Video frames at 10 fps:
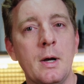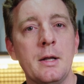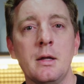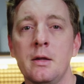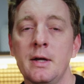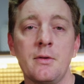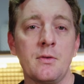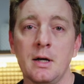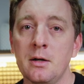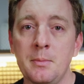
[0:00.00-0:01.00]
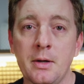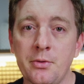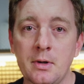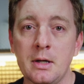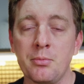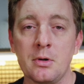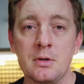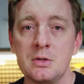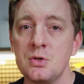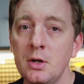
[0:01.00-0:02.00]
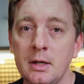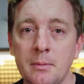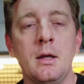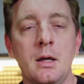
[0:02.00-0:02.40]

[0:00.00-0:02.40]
one and that started my three D printing journey.